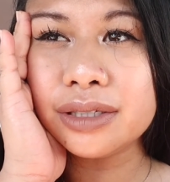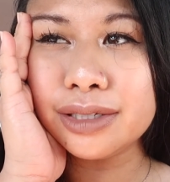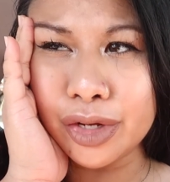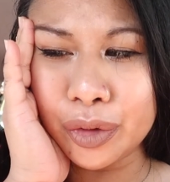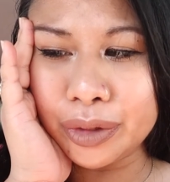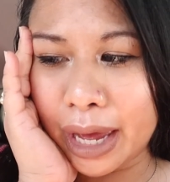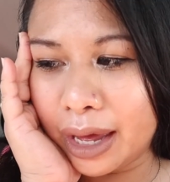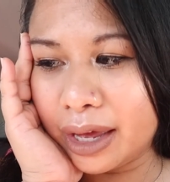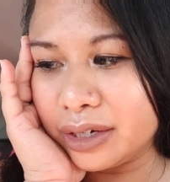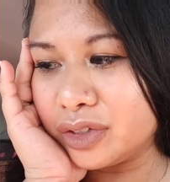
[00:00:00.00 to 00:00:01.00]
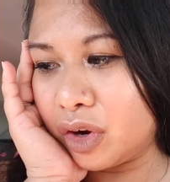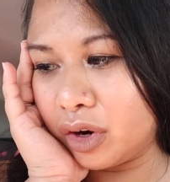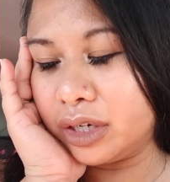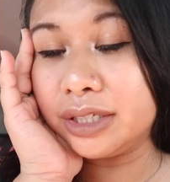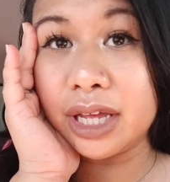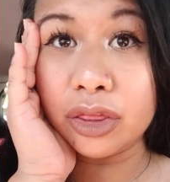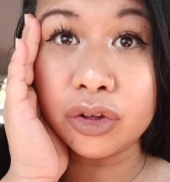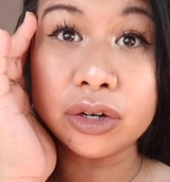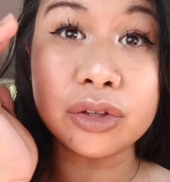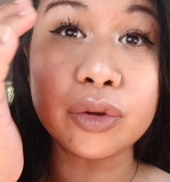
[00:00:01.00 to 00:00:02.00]
still yet, and it's already ten
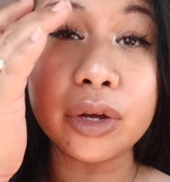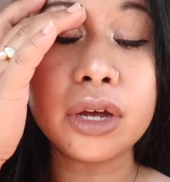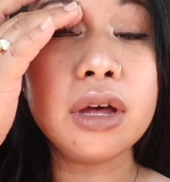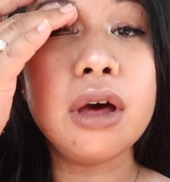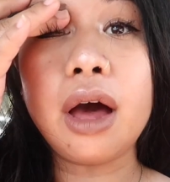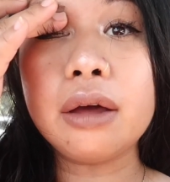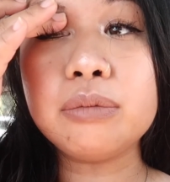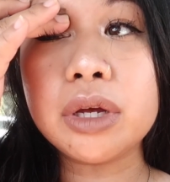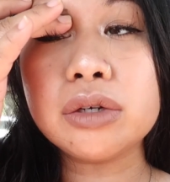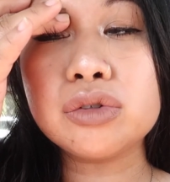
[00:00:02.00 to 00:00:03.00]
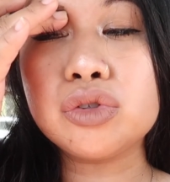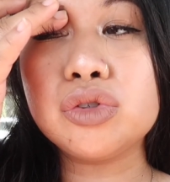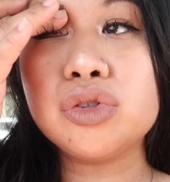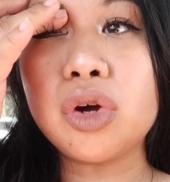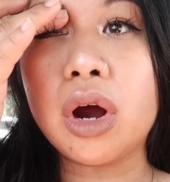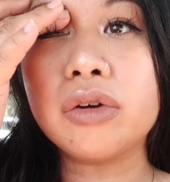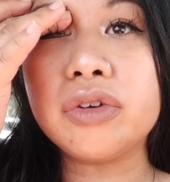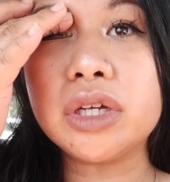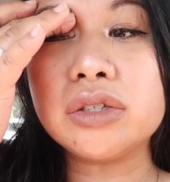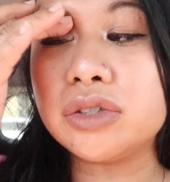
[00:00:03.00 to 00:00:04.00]
thirty-three. I'm like
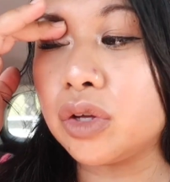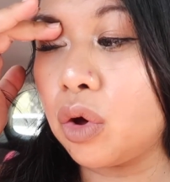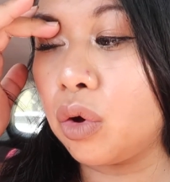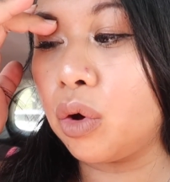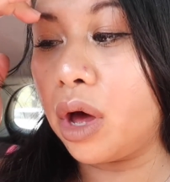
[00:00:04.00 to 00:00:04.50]
starving, so